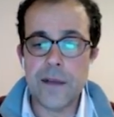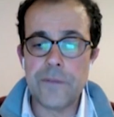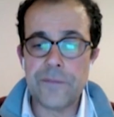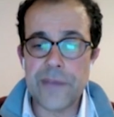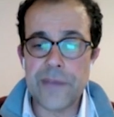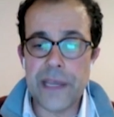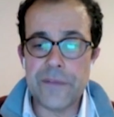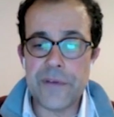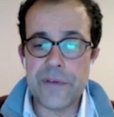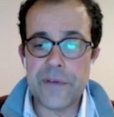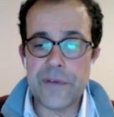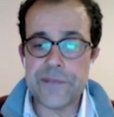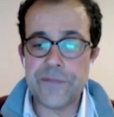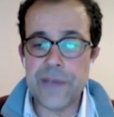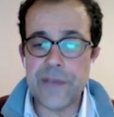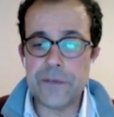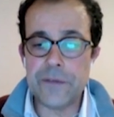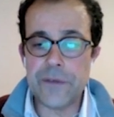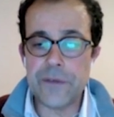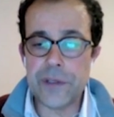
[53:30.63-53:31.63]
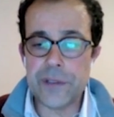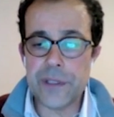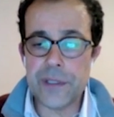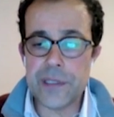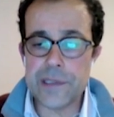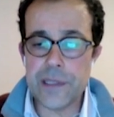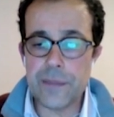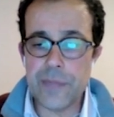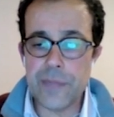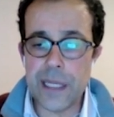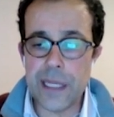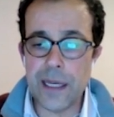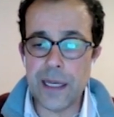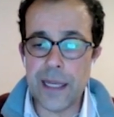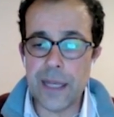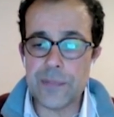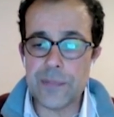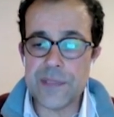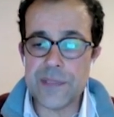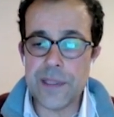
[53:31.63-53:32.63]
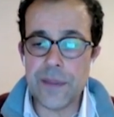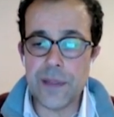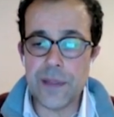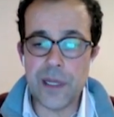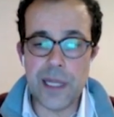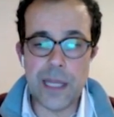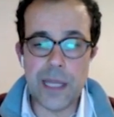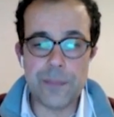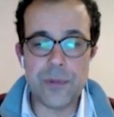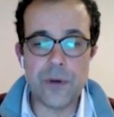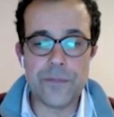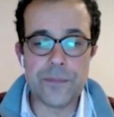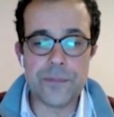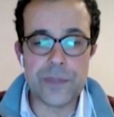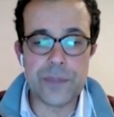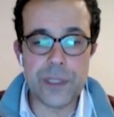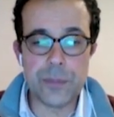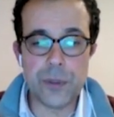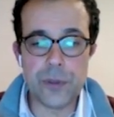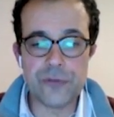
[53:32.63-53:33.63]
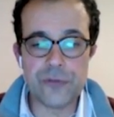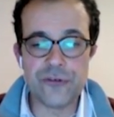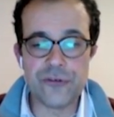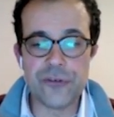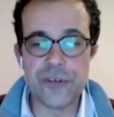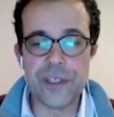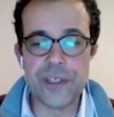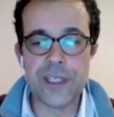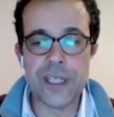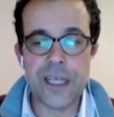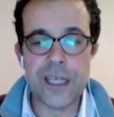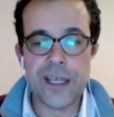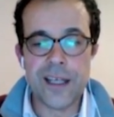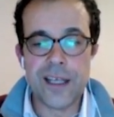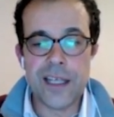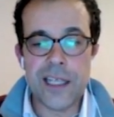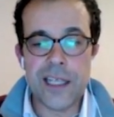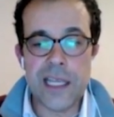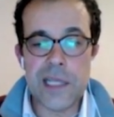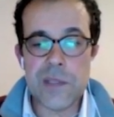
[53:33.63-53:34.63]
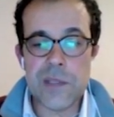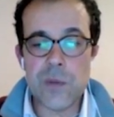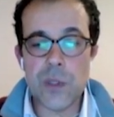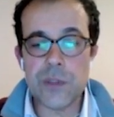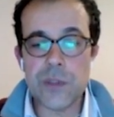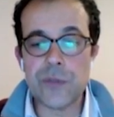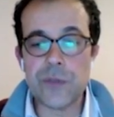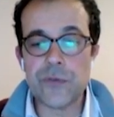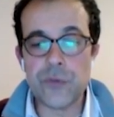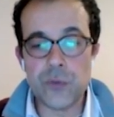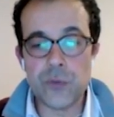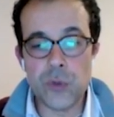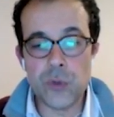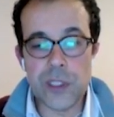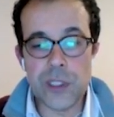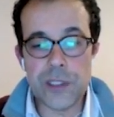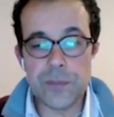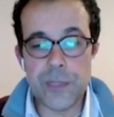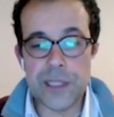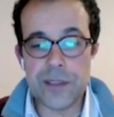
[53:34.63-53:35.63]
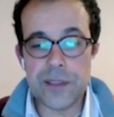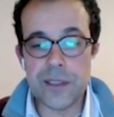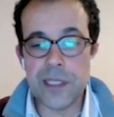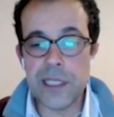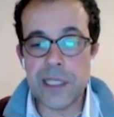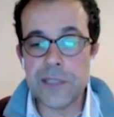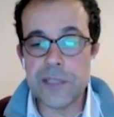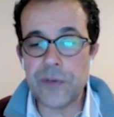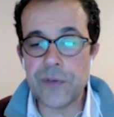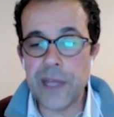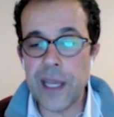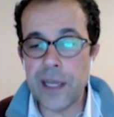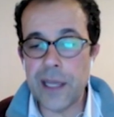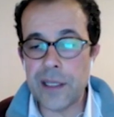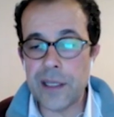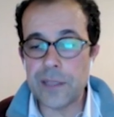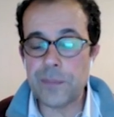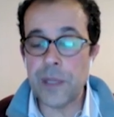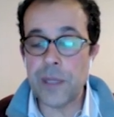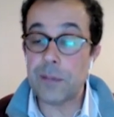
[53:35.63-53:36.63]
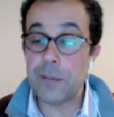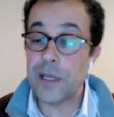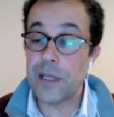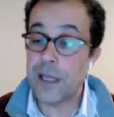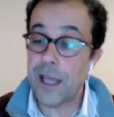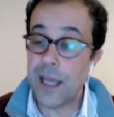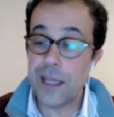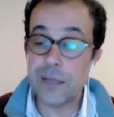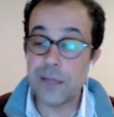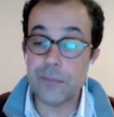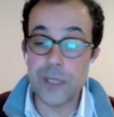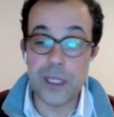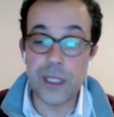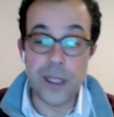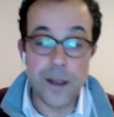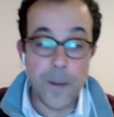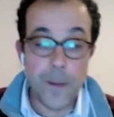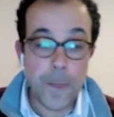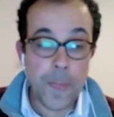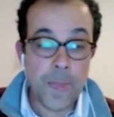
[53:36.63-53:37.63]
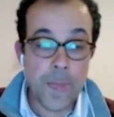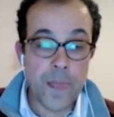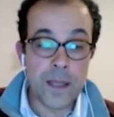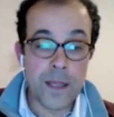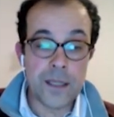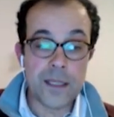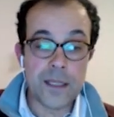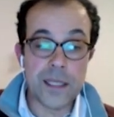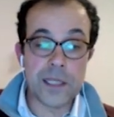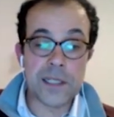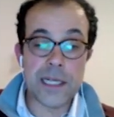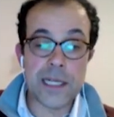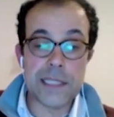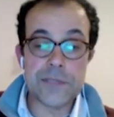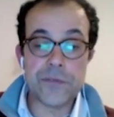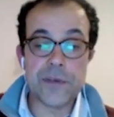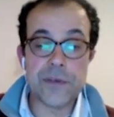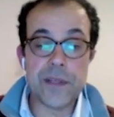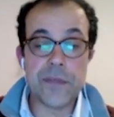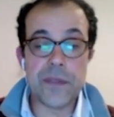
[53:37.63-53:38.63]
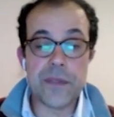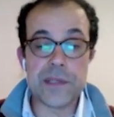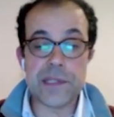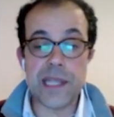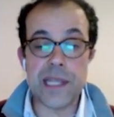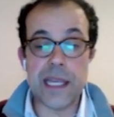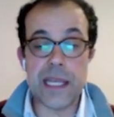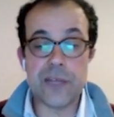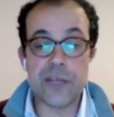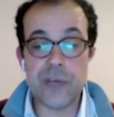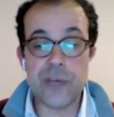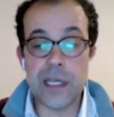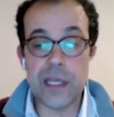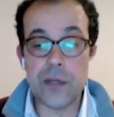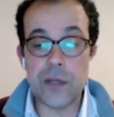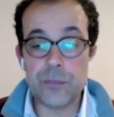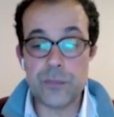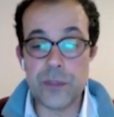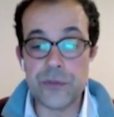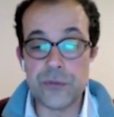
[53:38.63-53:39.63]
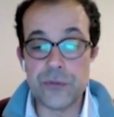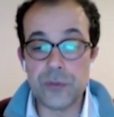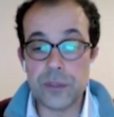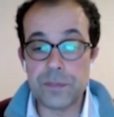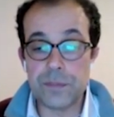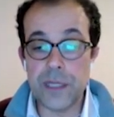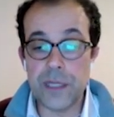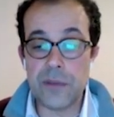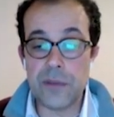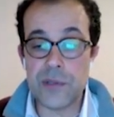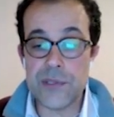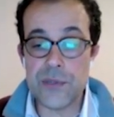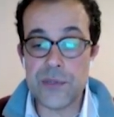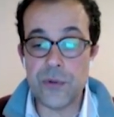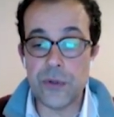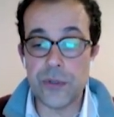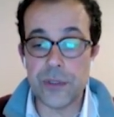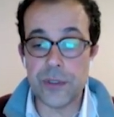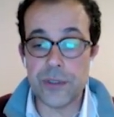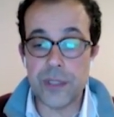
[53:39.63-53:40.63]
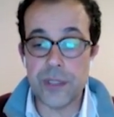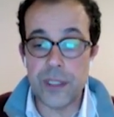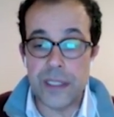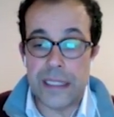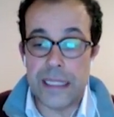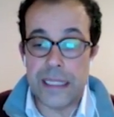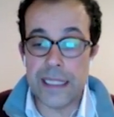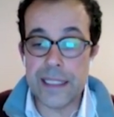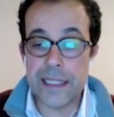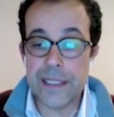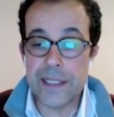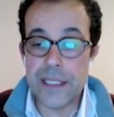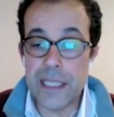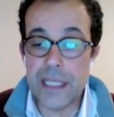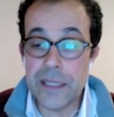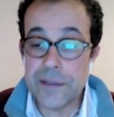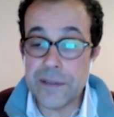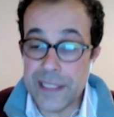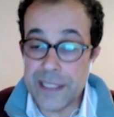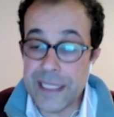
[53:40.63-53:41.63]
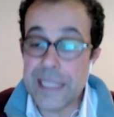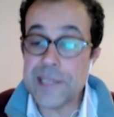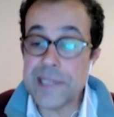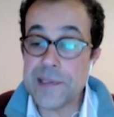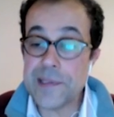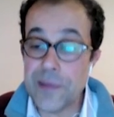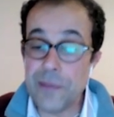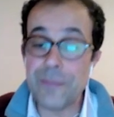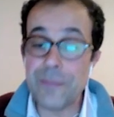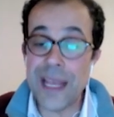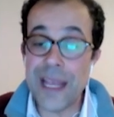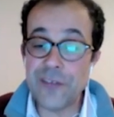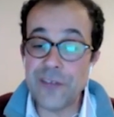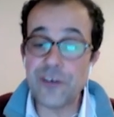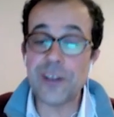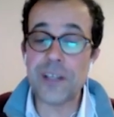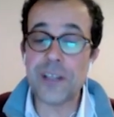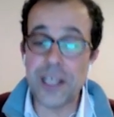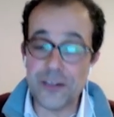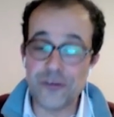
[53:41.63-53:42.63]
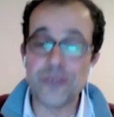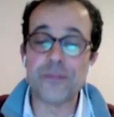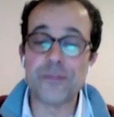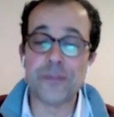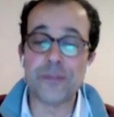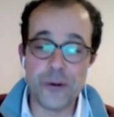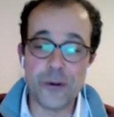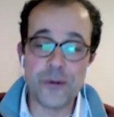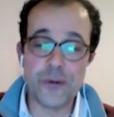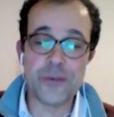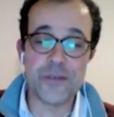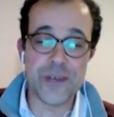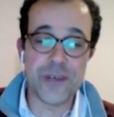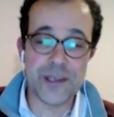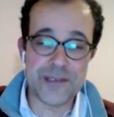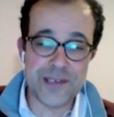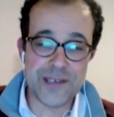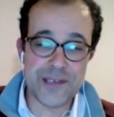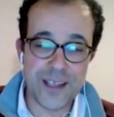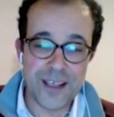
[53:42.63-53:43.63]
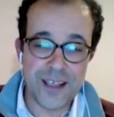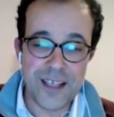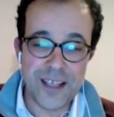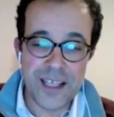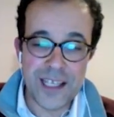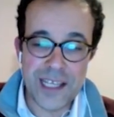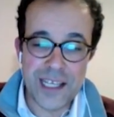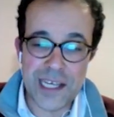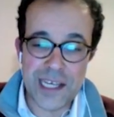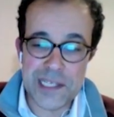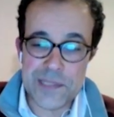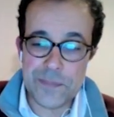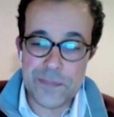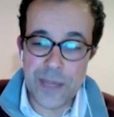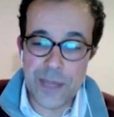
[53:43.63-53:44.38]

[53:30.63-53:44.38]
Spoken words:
favors favoritism, and laps in the lap of debauchery, he is not a ruler, but a hydra-headed public enemy. A country in this age cannot be ruled by the sword. It needs the magic touch of progress. He